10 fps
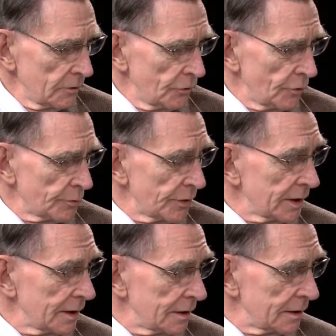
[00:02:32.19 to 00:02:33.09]
you were
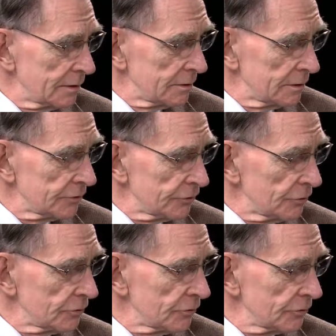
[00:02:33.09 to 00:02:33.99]
bringing in
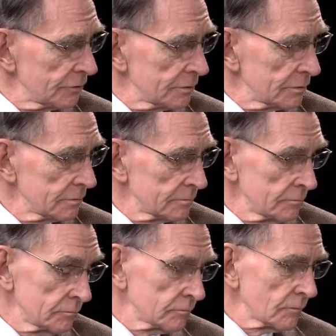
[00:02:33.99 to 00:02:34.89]
students
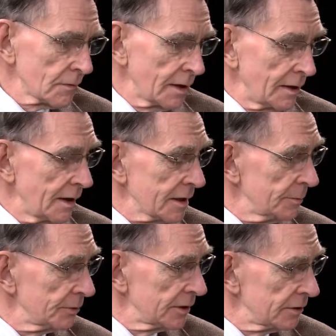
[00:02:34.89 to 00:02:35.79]
and
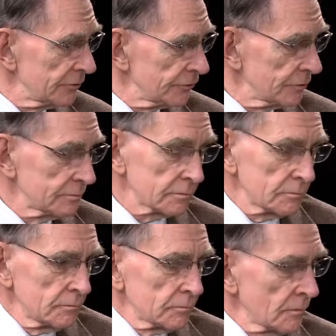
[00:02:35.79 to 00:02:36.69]
hockey players from,
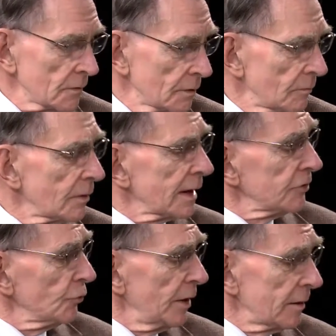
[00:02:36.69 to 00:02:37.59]

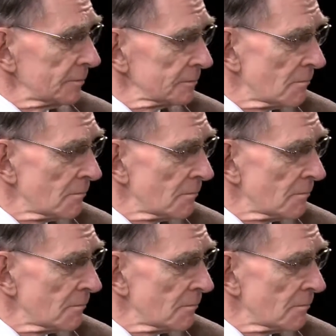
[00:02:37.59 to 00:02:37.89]
guess where?